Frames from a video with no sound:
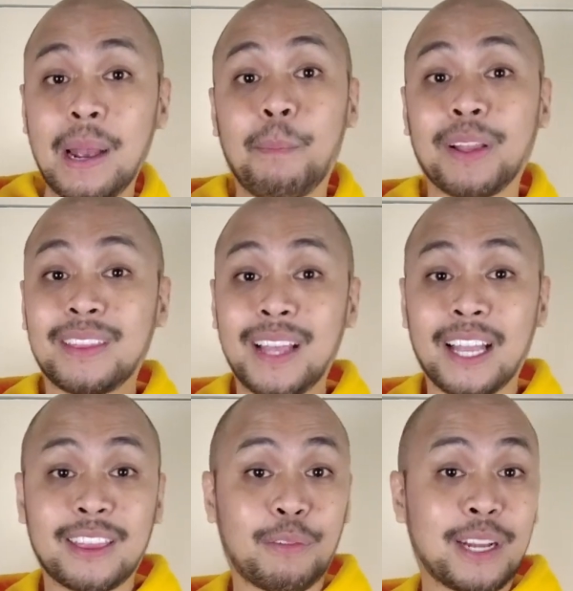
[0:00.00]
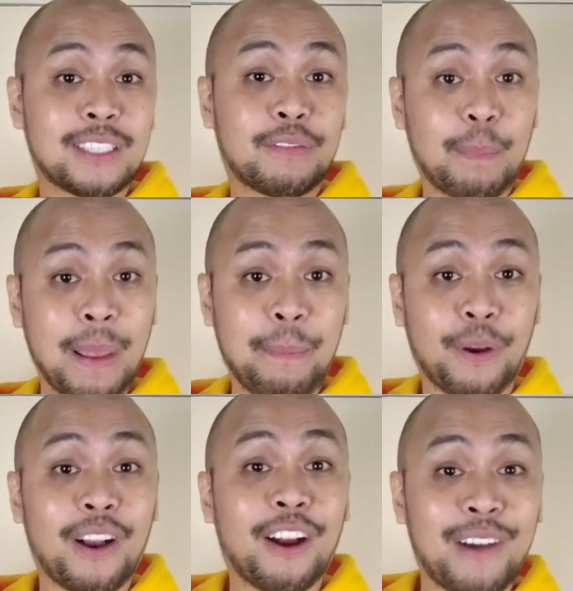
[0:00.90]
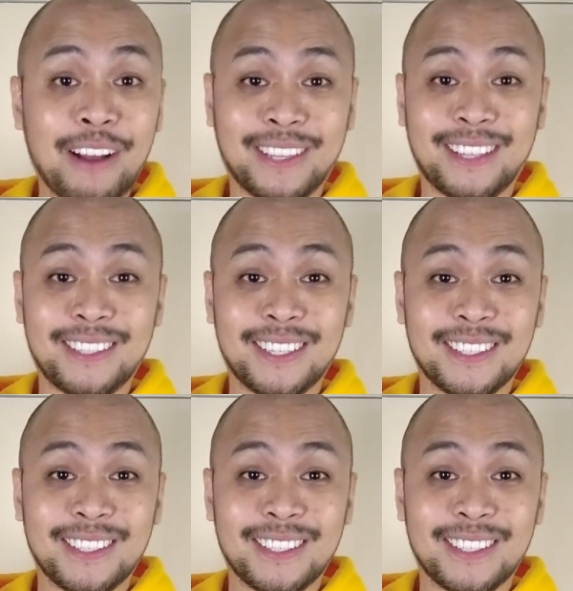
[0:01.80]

but not the rest of the paper around it.